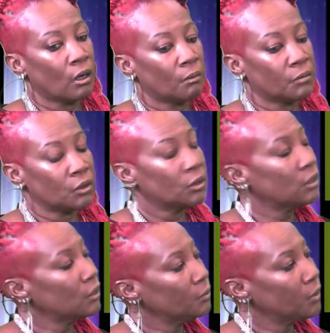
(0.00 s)
So it
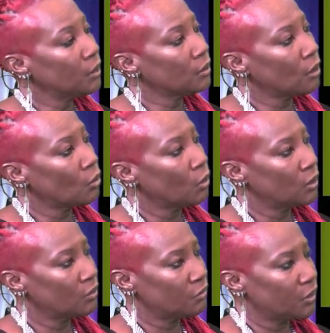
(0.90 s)
just depends on
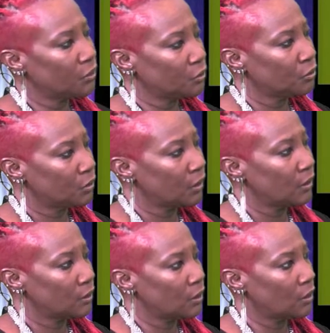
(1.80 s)
what the investor
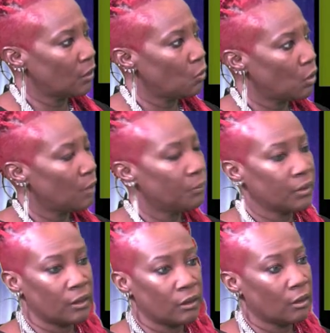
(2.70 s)
says that they want,
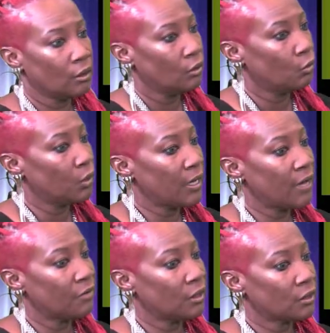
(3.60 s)
but we
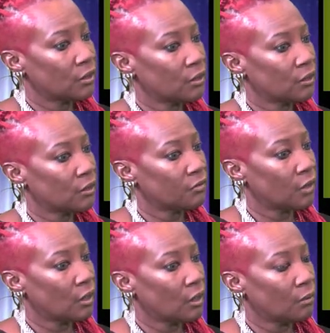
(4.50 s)
have an extensive
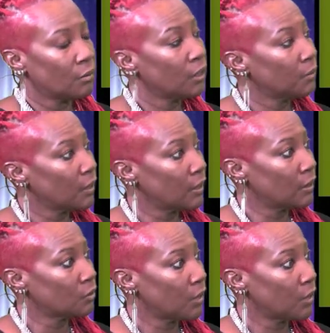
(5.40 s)
MLS.